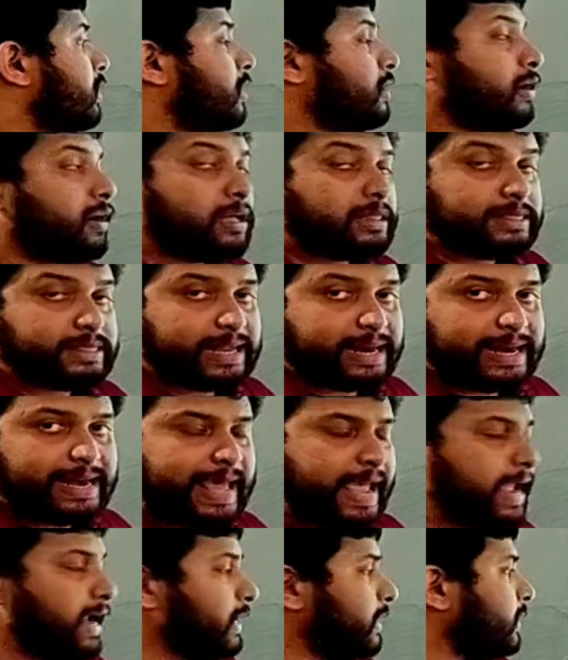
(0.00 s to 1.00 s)
the
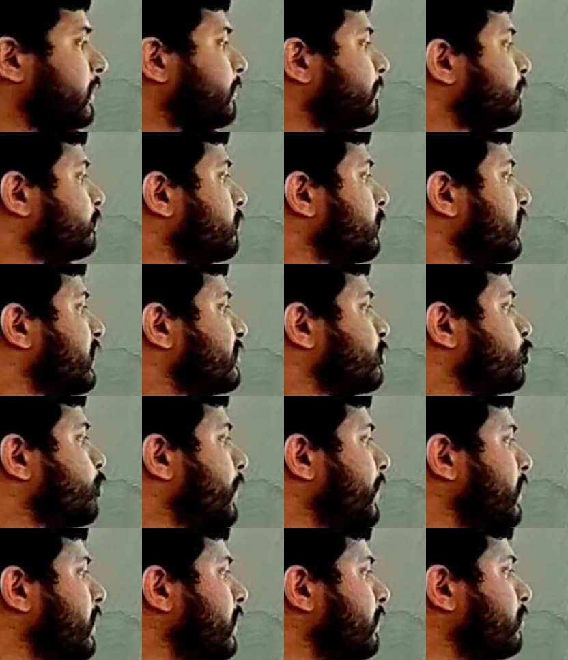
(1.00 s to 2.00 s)
date,
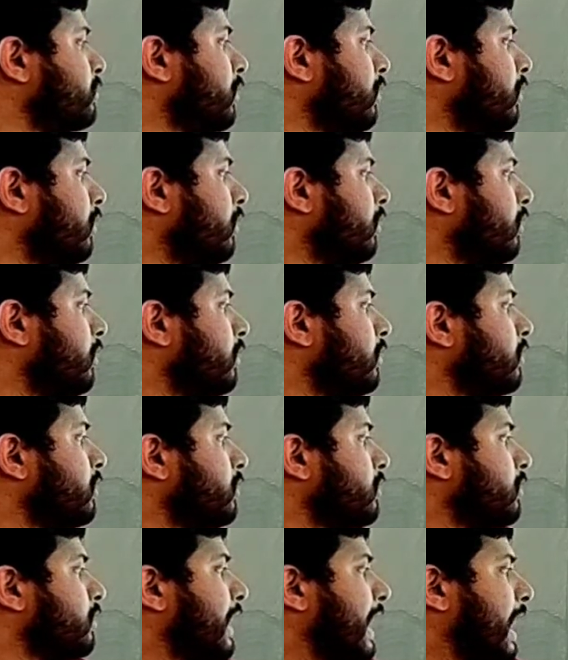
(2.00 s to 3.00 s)

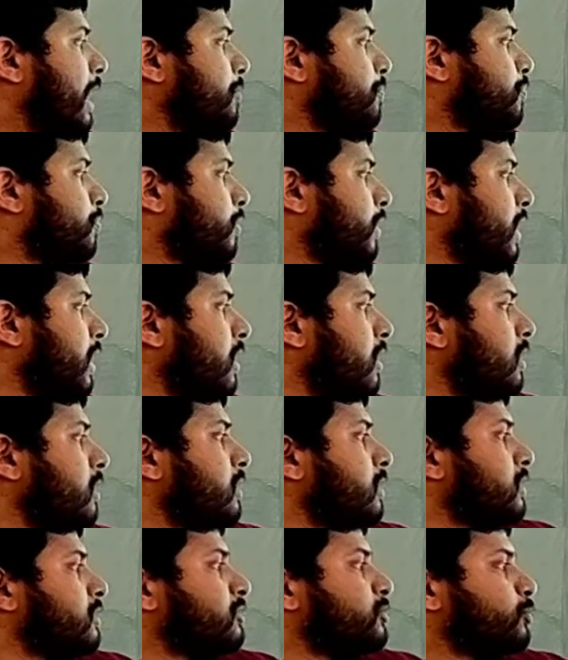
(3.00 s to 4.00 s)
23rd April
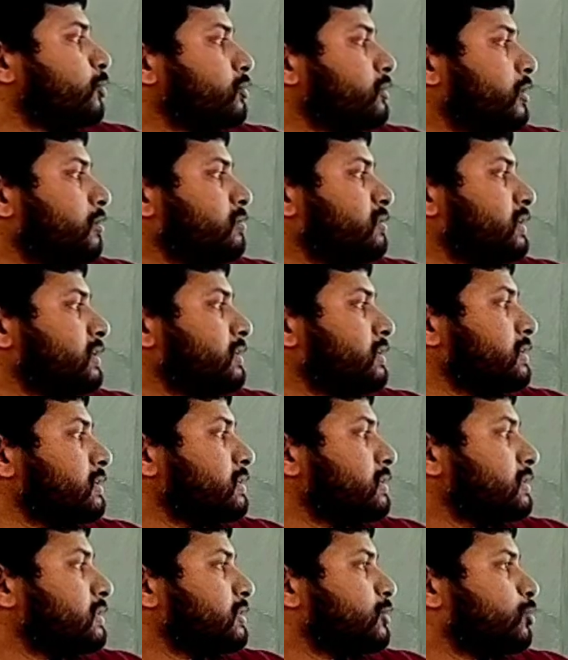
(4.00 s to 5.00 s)

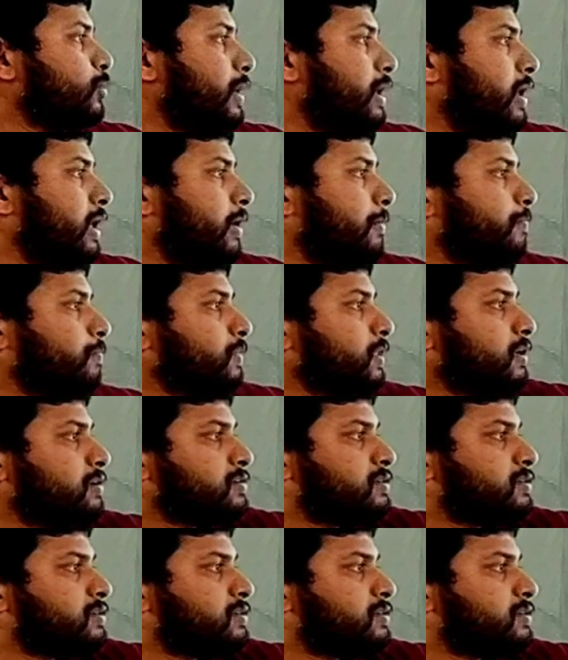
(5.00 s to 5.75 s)
2020.